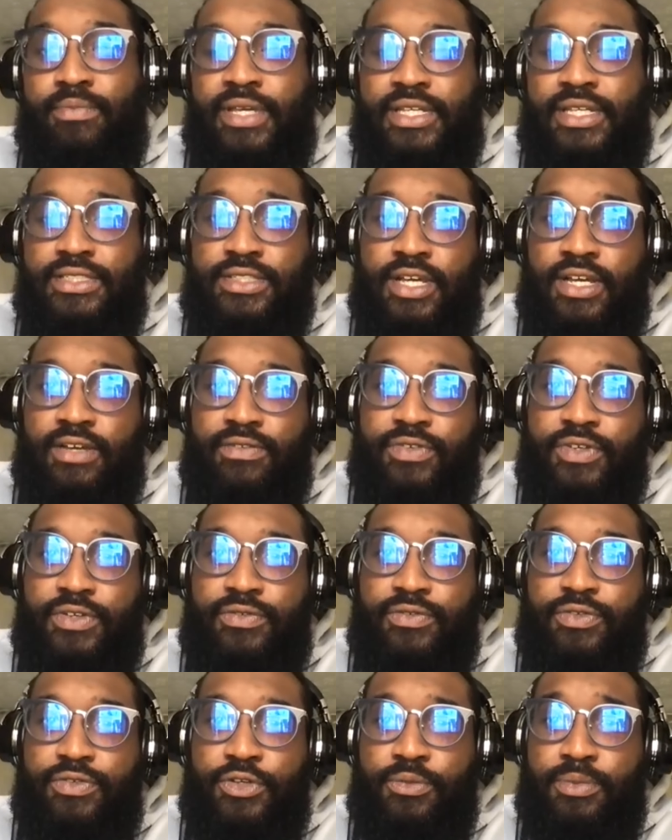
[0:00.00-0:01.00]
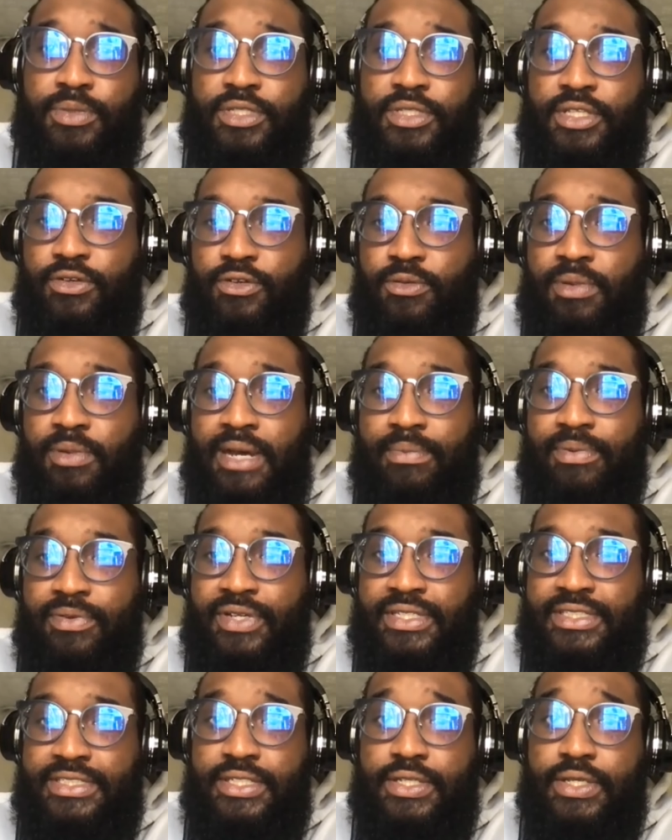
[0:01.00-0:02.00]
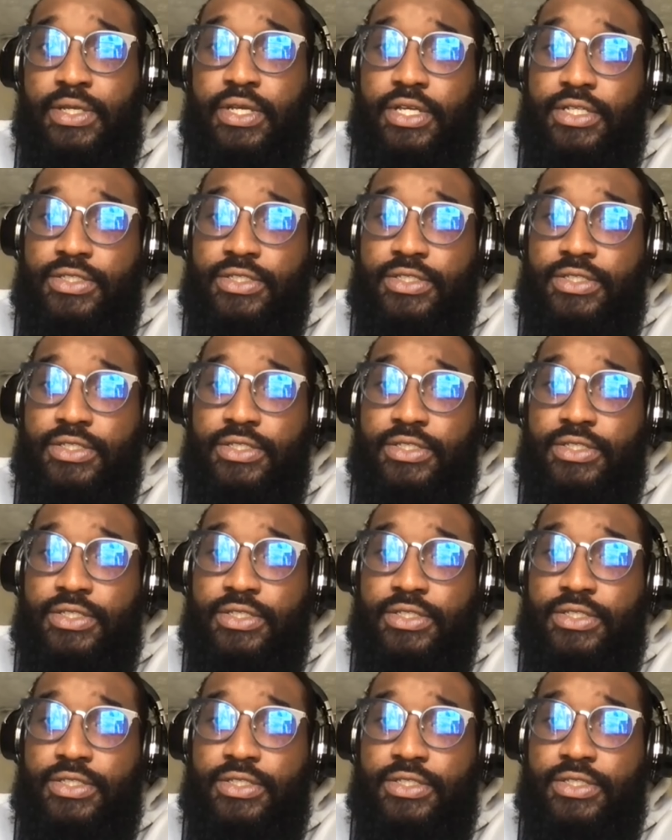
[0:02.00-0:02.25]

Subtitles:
based off of your particular population.